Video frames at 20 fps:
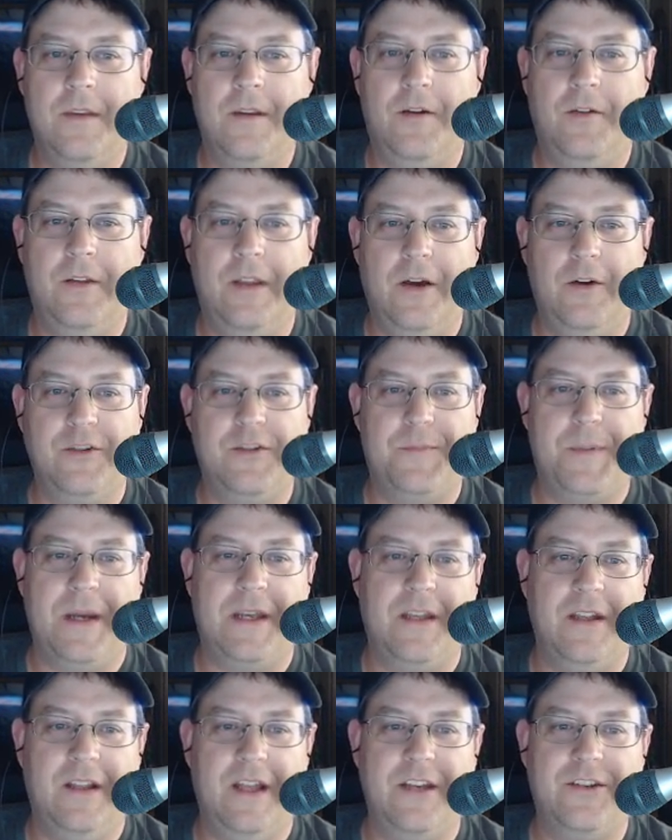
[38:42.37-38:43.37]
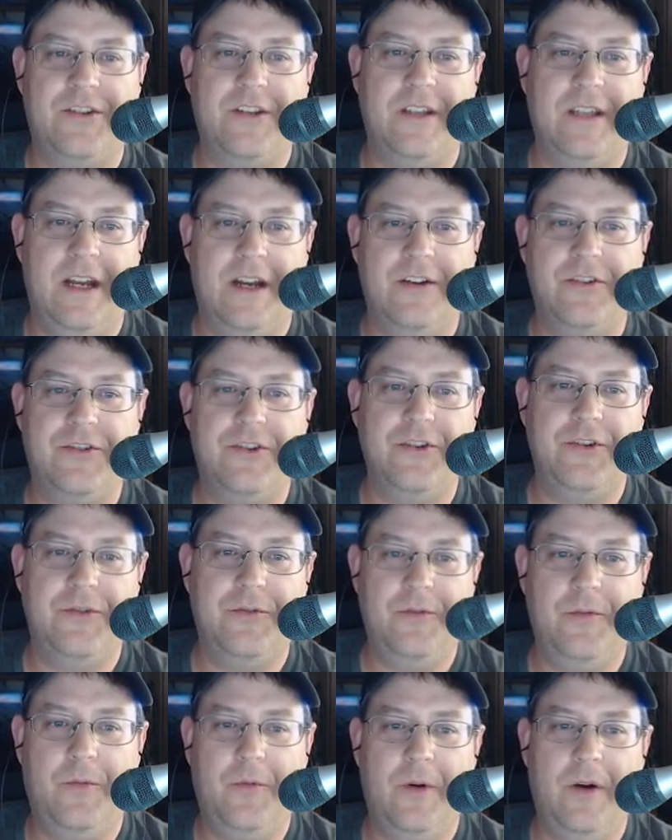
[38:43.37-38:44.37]
there was speculation there,
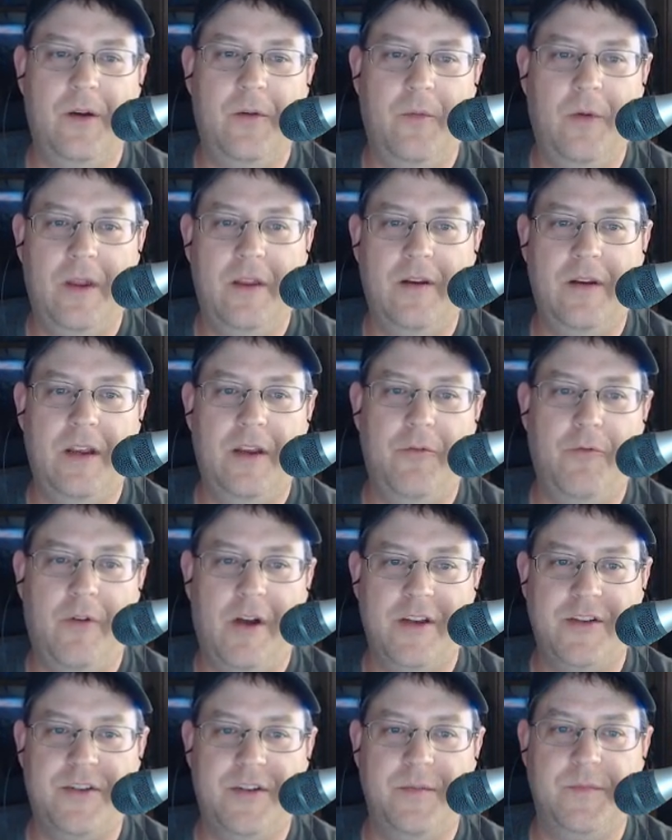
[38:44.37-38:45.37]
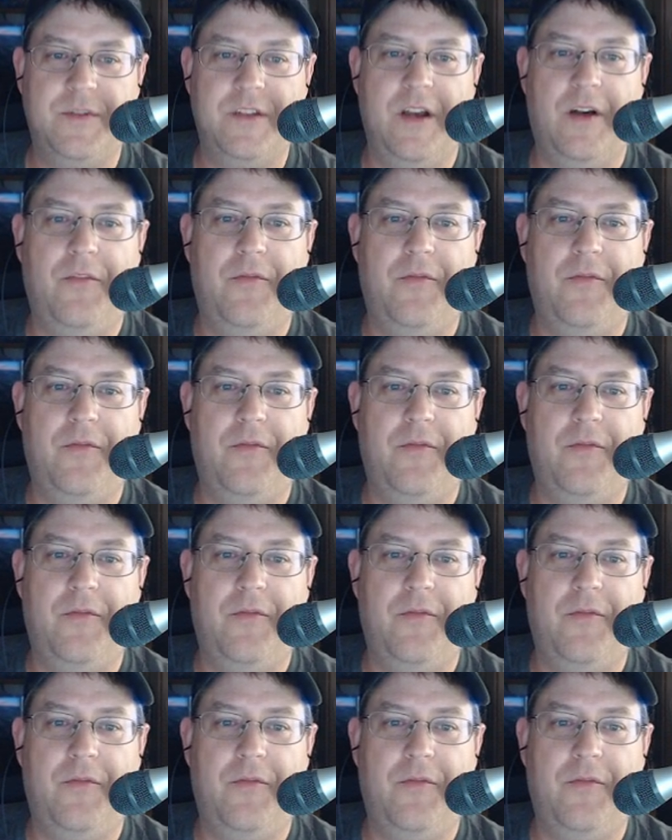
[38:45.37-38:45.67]
too, whether he rushed himself